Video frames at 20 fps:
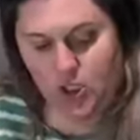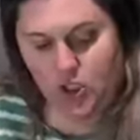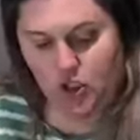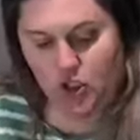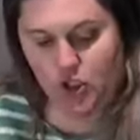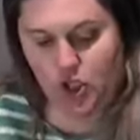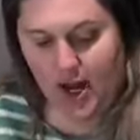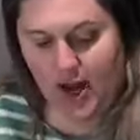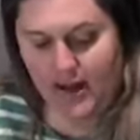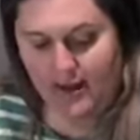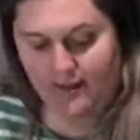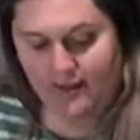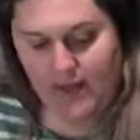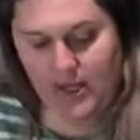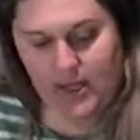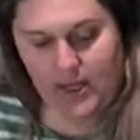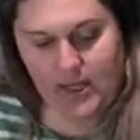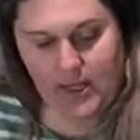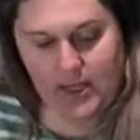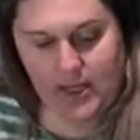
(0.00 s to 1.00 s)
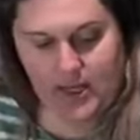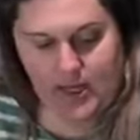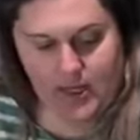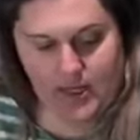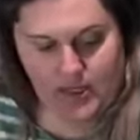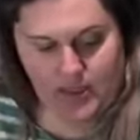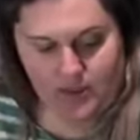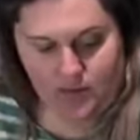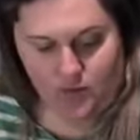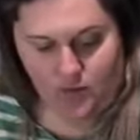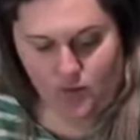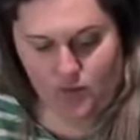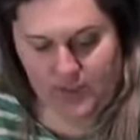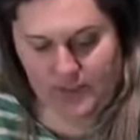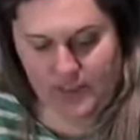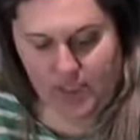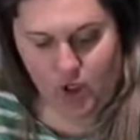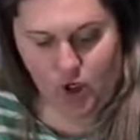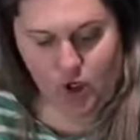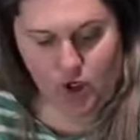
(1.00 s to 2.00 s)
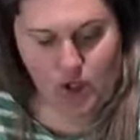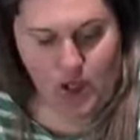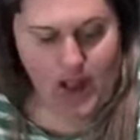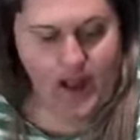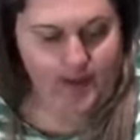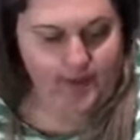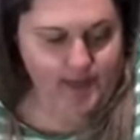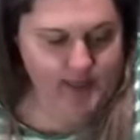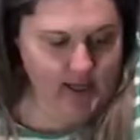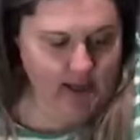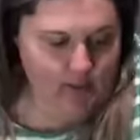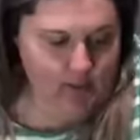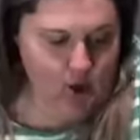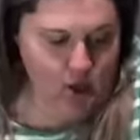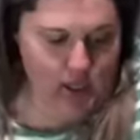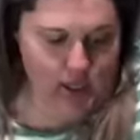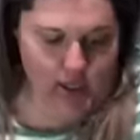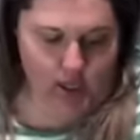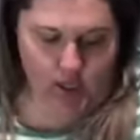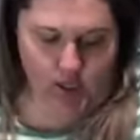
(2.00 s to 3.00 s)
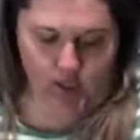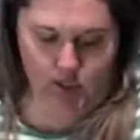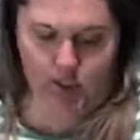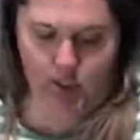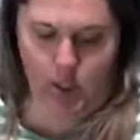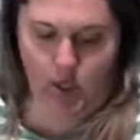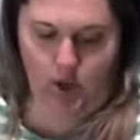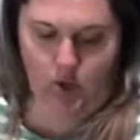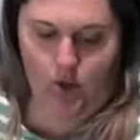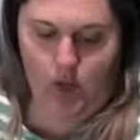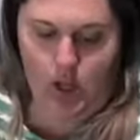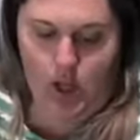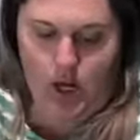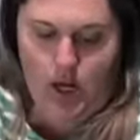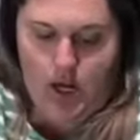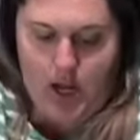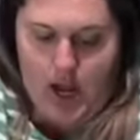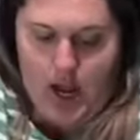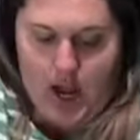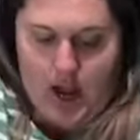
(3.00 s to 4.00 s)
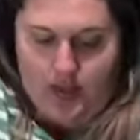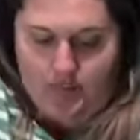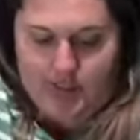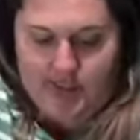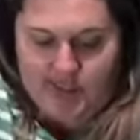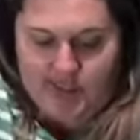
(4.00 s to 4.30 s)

driving and risking her life to come on in here. So I was